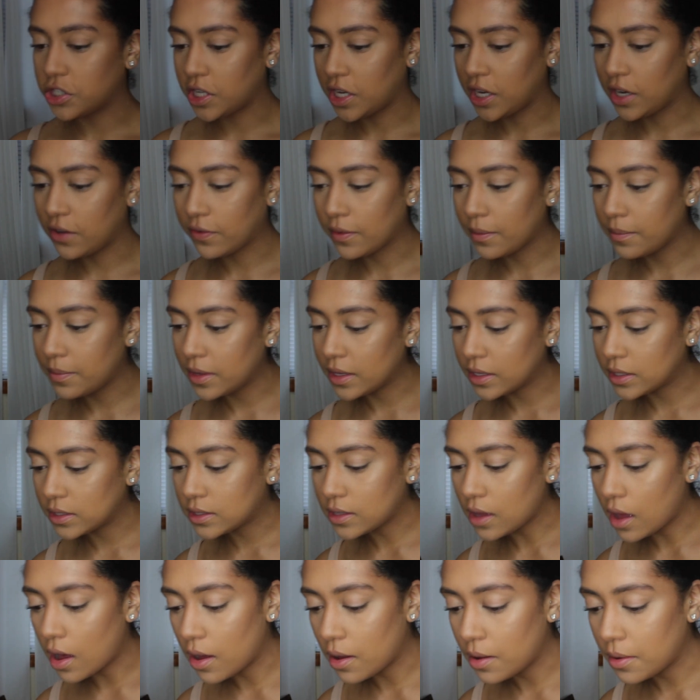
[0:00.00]
shade from
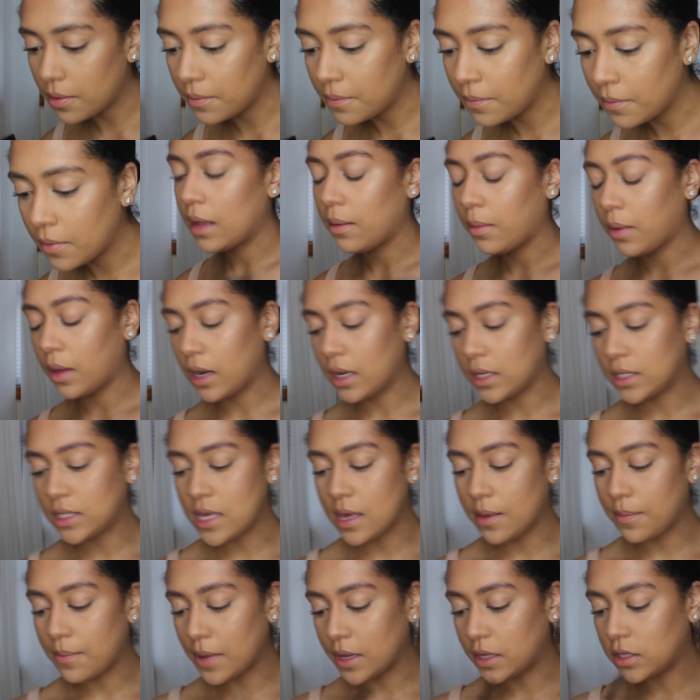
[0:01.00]
this. And I'm going to
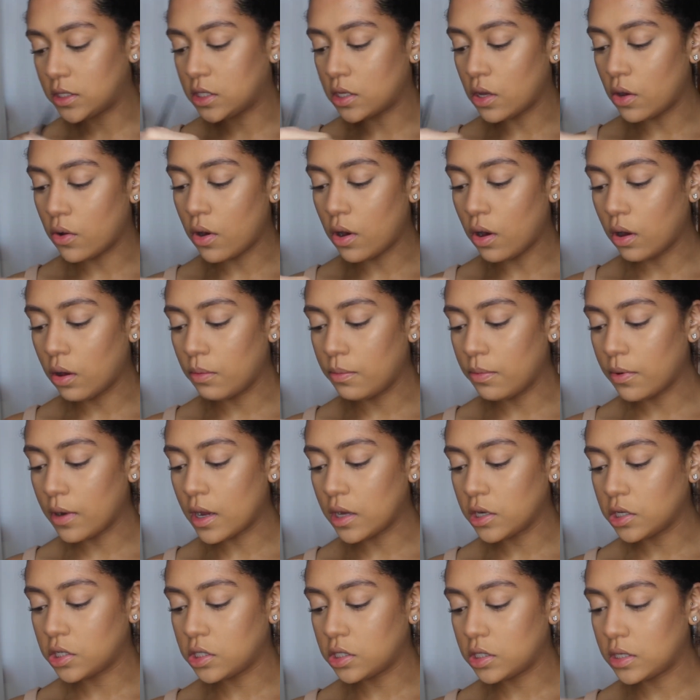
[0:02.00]
take my Soho
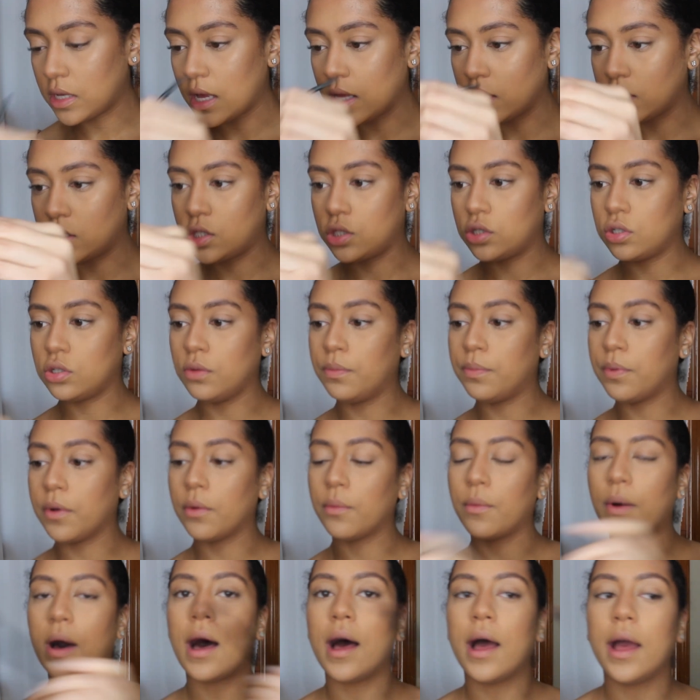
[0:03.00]
brush that's
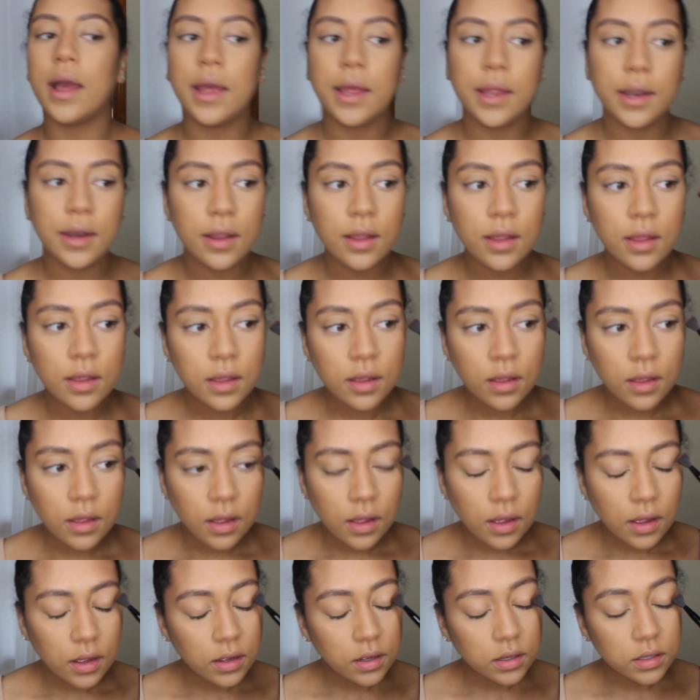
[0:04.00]
super wide
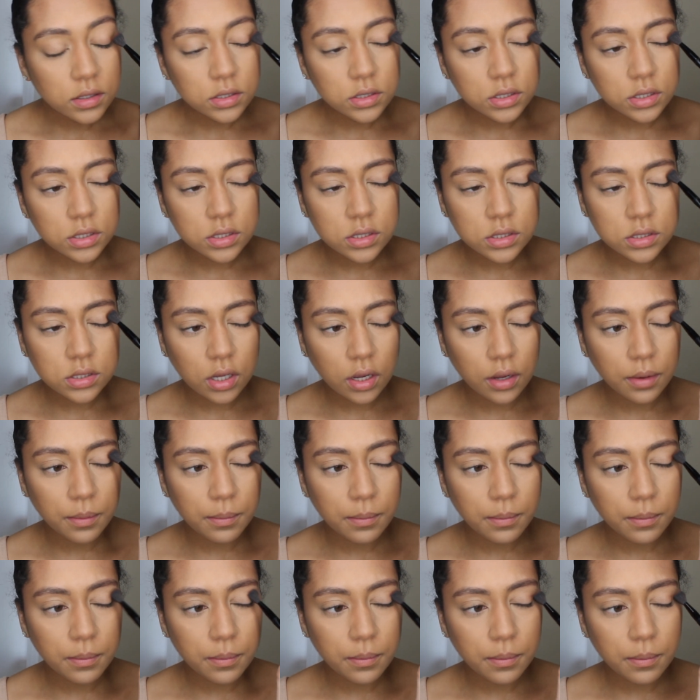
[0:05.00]
and just
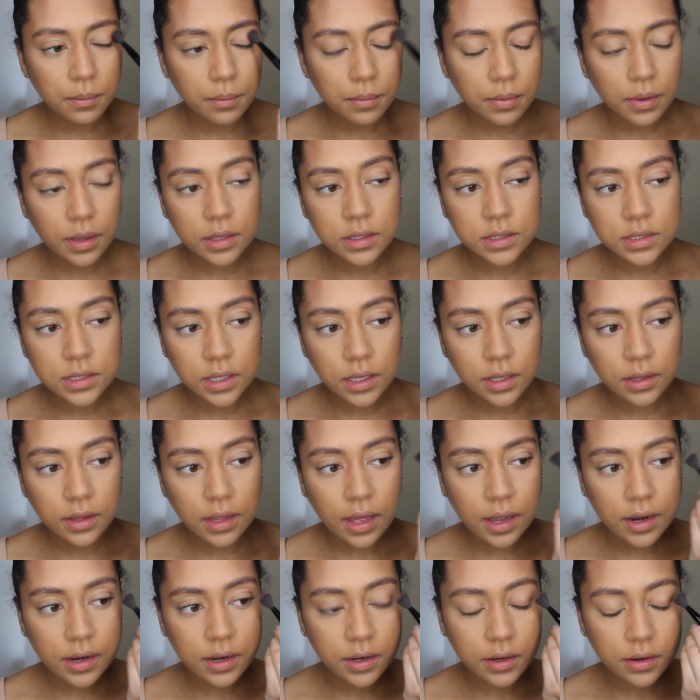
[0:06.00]
start blending
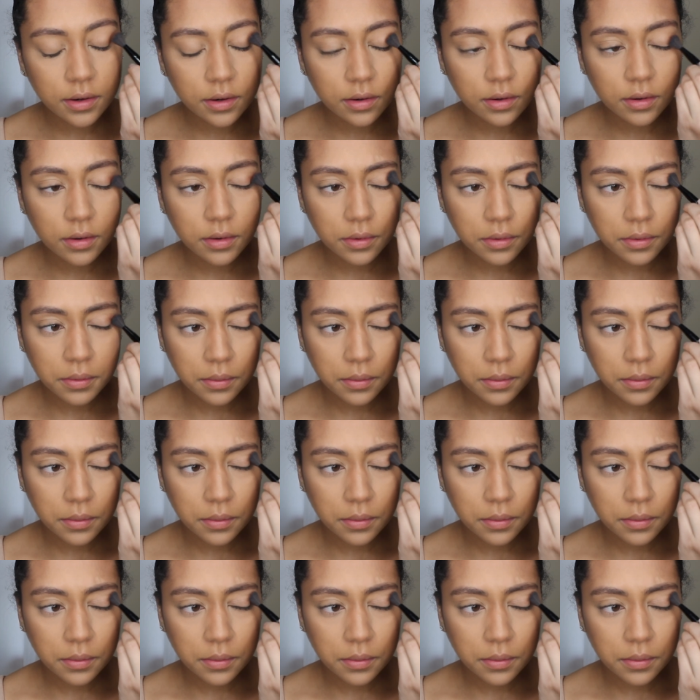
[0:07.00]
that in.